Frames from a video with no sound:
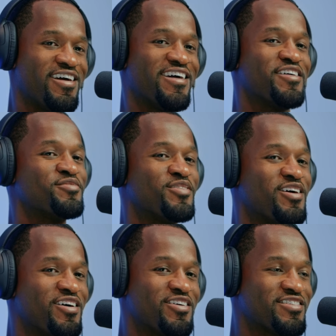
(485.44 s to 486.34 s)
hair
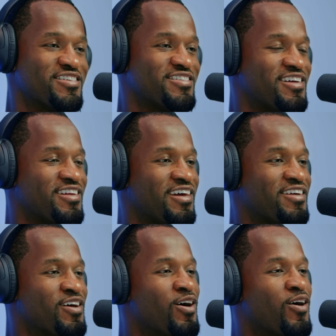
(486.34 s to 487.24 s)
vlogs she's done
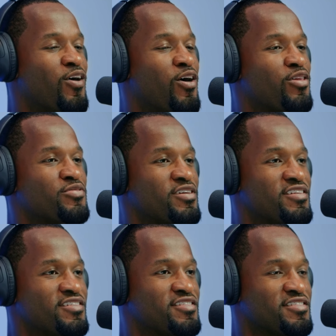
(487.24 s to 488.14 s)
like all of
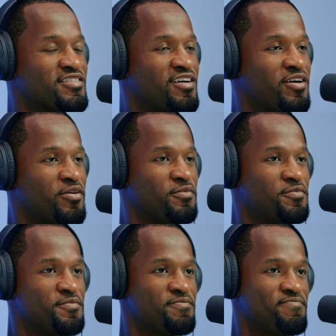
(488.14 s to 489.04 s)
these
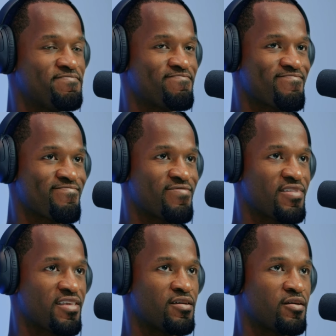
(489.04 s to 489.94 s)
um
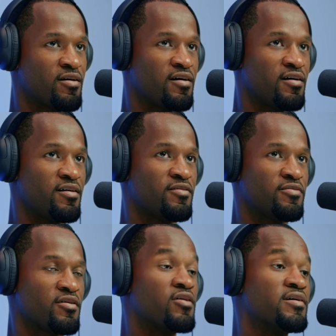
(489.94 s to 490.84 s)
uh
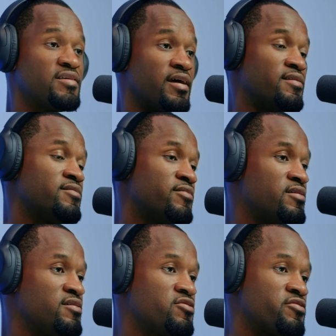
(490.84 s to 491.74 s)
content
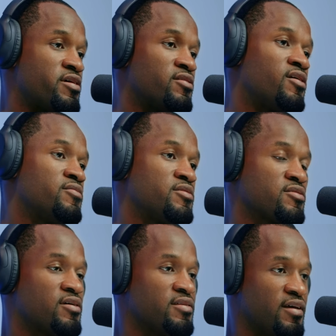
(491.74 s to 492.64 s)
right she's created all of this
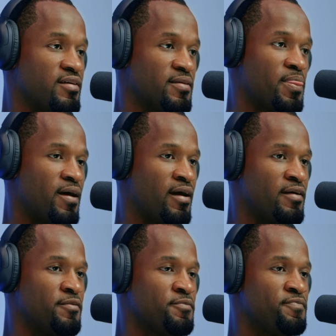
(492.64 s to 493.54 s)
content
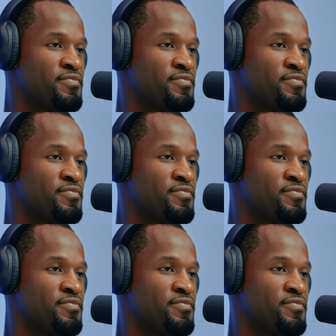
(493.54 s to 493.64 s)
and